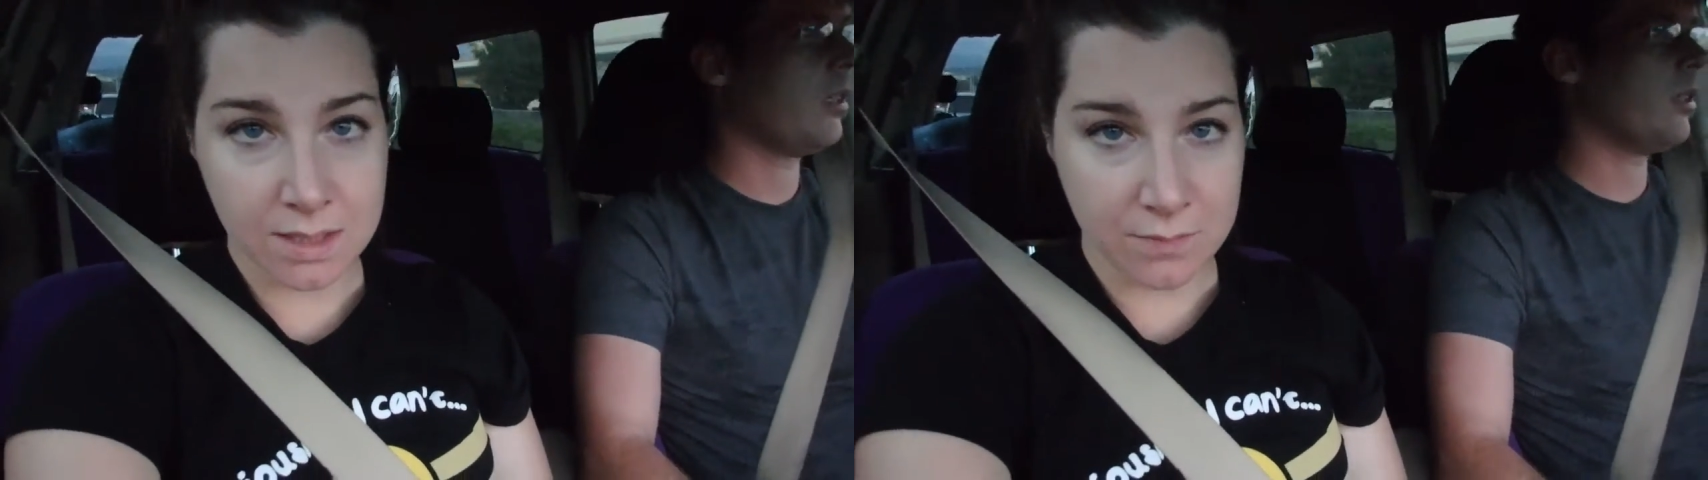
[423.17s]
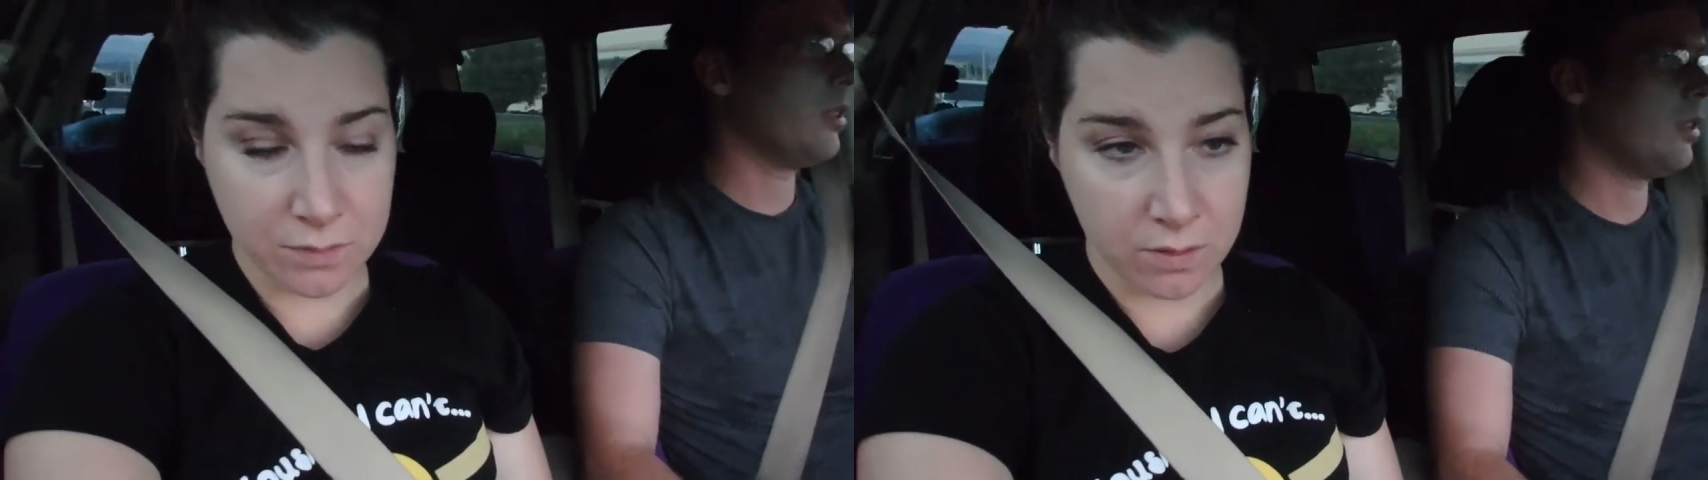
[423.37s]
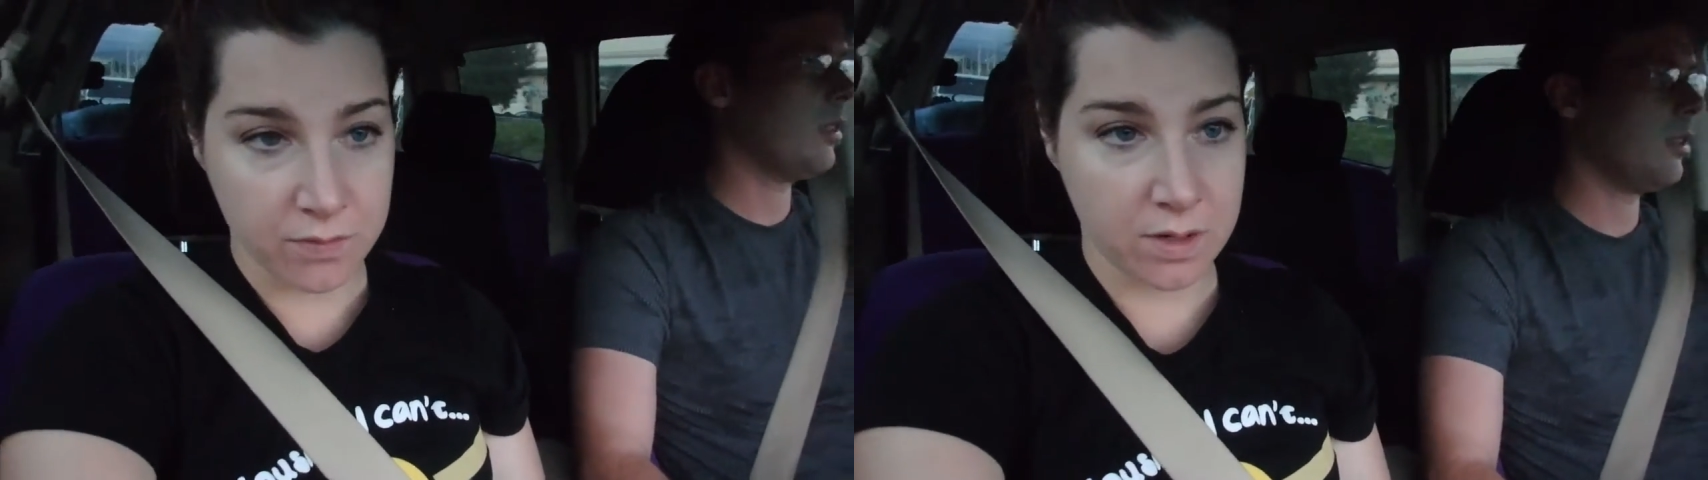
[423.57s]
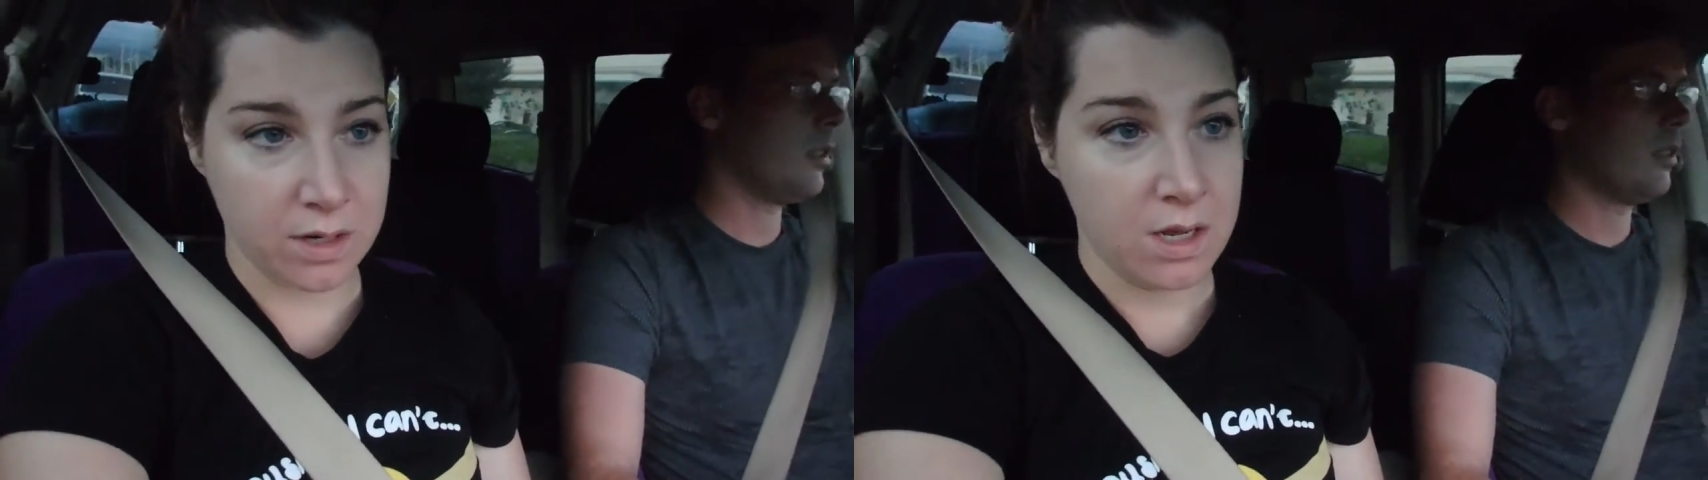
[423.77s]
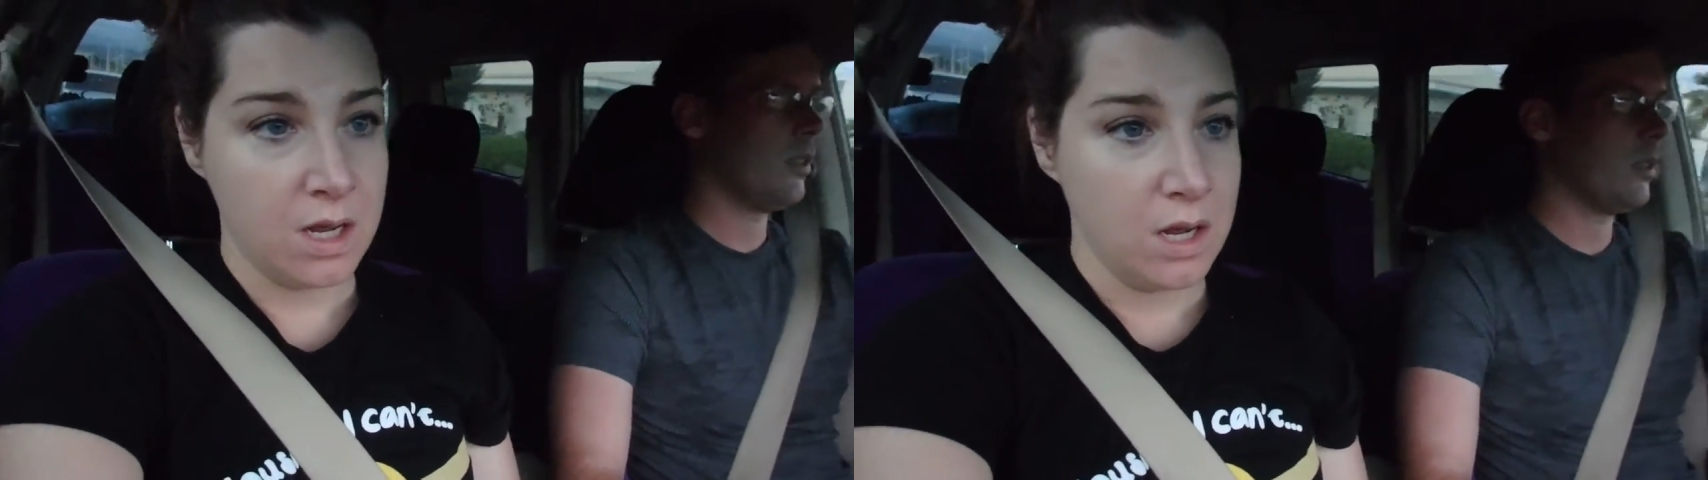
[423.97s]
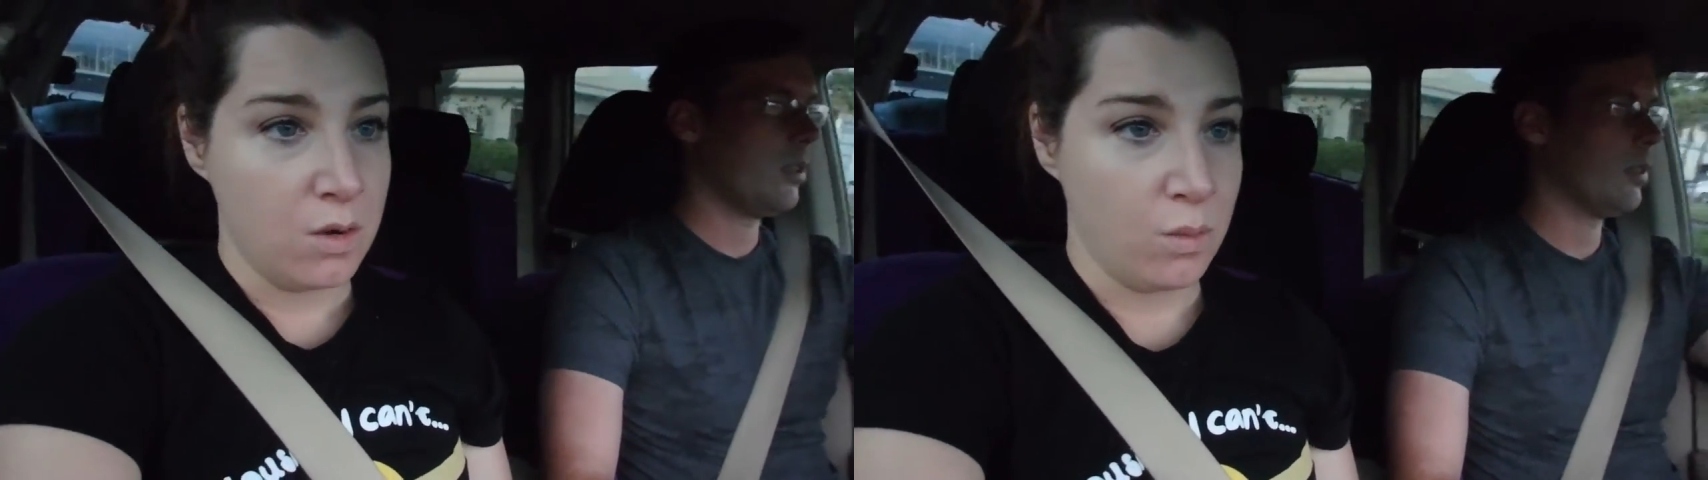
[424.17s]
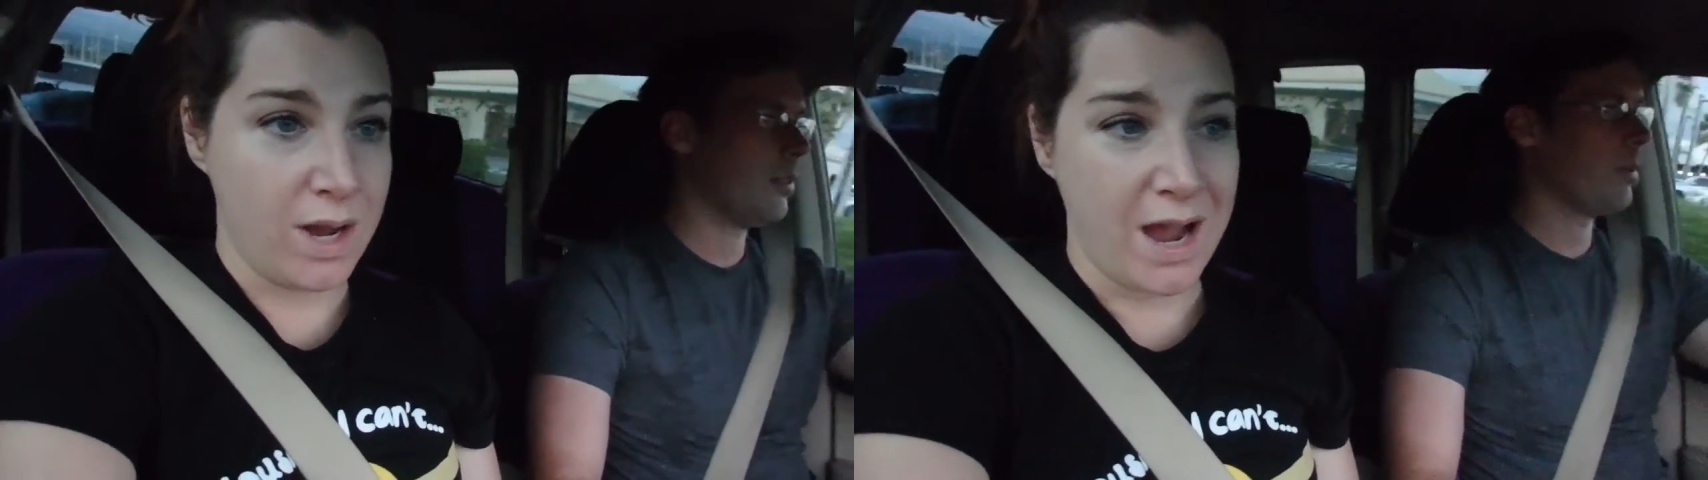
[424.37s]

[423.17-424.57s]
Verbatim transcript: left over. We